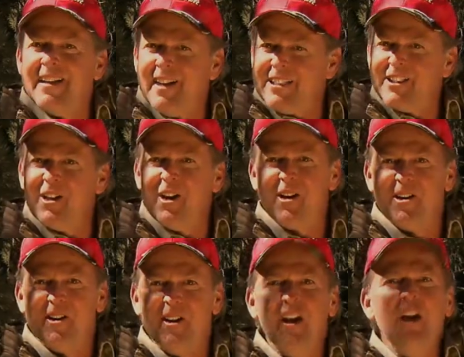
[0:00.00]
Lesson learned,
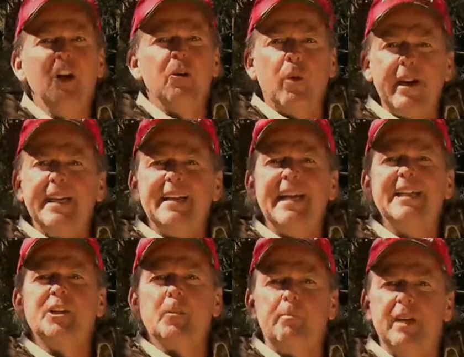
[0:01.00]
rainy
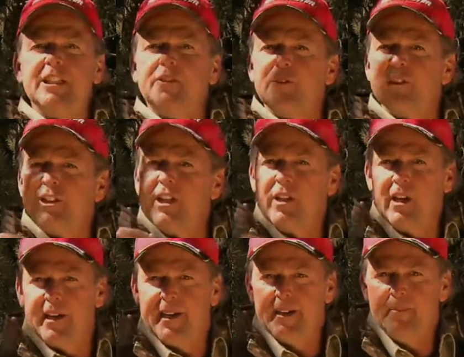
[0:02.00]
days are best for still hunting.